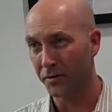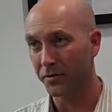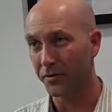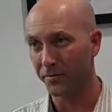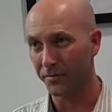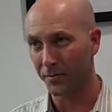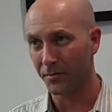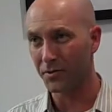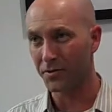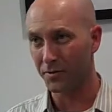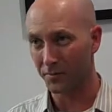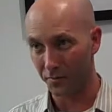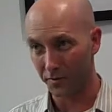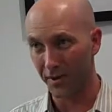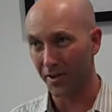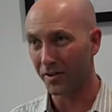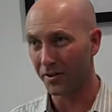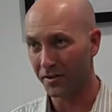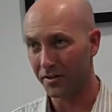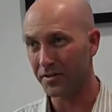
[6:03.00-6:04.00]
universal
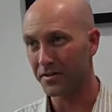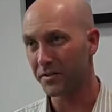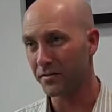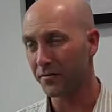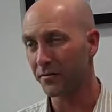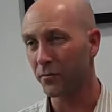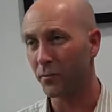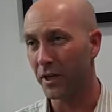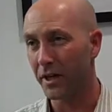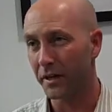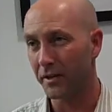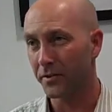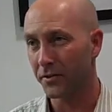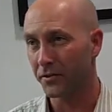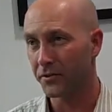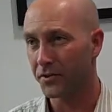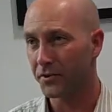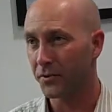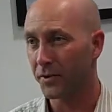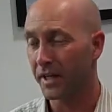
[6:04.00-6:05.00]
regardless of what
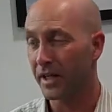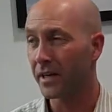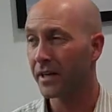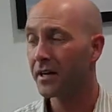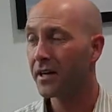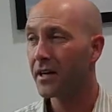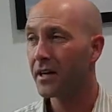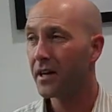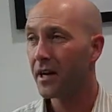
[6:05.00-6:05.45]
you're doing.